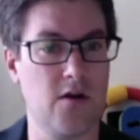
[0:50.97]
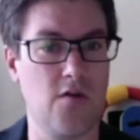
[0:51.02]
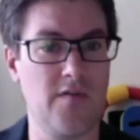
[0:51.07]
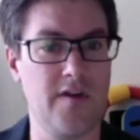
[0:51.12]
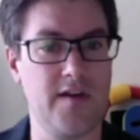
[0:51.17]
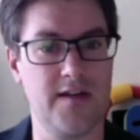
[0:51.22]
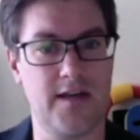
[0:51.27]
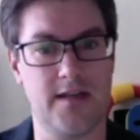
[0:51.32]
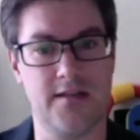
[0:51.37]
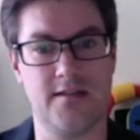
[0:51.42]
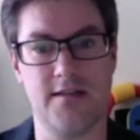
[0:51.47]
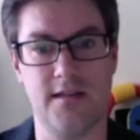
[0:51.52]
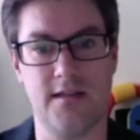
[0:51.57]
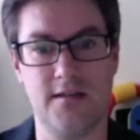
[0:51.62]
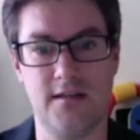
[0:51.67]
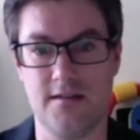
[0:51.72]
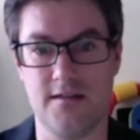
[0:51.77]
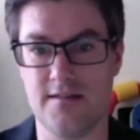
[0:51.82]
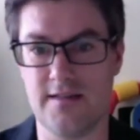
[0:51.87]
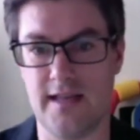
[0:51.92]

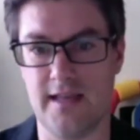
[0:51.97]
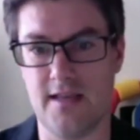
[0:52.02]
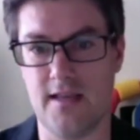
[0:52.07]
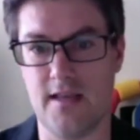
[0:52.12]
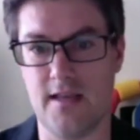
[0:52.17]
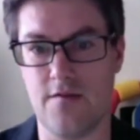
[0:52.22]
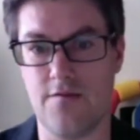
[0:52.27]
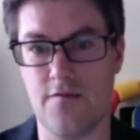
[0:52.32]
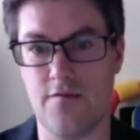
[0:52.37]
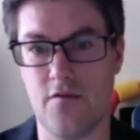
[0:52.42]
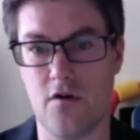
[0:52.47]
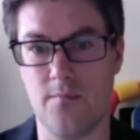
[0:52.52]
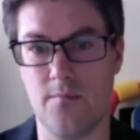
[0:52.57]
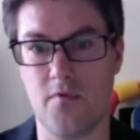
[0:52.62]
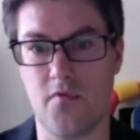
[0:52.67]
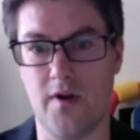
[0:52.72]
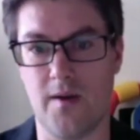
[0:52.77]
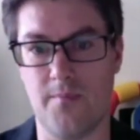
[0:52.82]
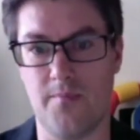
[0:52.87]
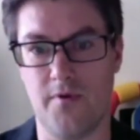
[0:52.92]
COVID-19 is taking a
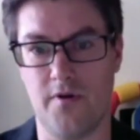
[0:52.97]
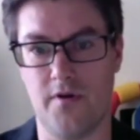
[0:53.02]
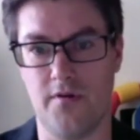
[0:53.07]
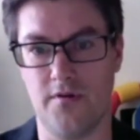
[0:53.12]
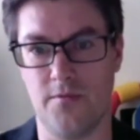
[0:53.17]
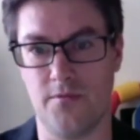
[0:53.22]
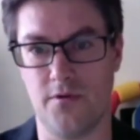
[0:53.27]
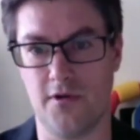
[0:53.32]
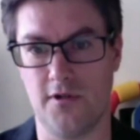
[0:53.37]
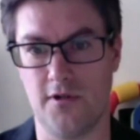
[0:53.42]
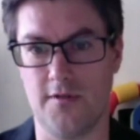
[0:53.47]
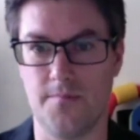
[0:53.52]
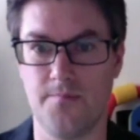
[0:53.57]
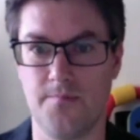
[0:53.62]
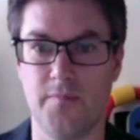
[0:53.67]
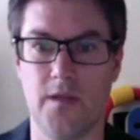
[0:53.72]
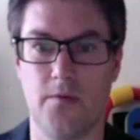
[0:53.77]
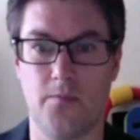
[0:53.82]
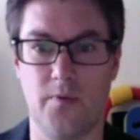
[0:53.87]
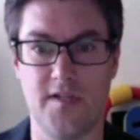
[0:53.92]
firm grip on the world,
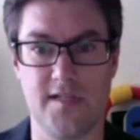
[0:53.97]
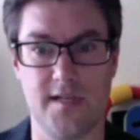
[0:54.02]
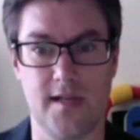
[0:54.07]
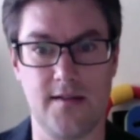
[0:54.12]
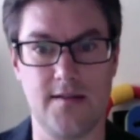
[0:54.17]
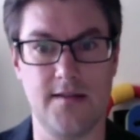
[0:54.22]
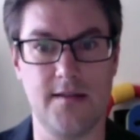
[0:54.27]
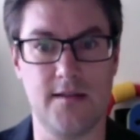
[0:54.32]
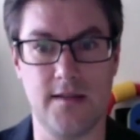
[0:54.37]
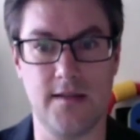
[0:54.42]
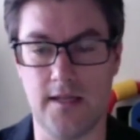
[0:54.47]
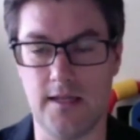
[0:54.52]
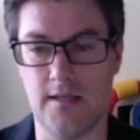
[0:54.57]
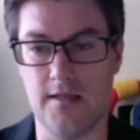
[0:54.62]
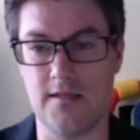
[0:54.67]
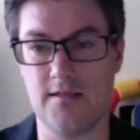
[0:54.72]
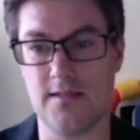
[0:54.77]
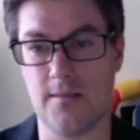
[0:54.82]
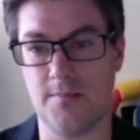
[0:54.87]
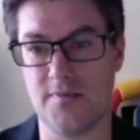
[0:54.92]
resulting
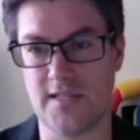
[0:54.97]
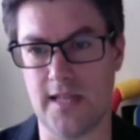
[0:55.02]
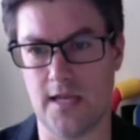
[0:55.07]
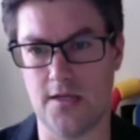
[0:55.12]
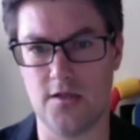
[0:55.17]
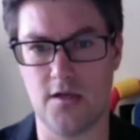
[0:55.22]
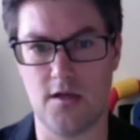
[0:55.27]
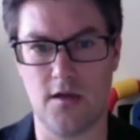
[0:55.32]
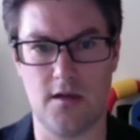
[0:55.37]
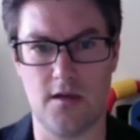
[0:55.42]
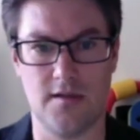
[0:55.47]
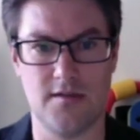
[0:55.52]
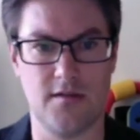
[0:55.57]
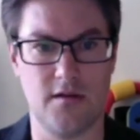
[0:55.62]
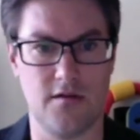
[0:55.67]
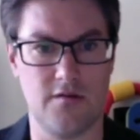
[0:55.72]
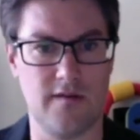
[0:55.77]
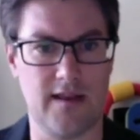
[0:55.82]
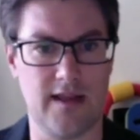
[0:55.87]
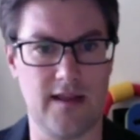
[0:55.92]
in substantial loss
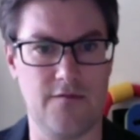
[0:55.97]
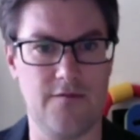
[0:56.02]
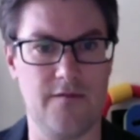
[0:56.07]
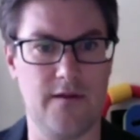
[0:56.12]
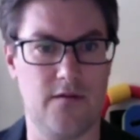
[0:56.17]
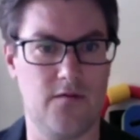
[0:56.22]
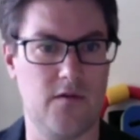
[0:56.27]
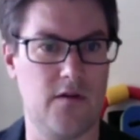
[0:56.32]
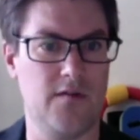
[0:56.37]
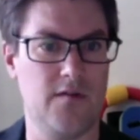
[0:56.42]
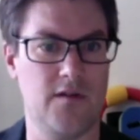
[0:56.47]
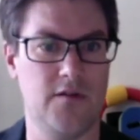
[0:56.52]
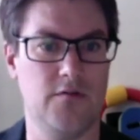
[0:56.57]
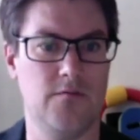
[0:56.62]
of life and revenue.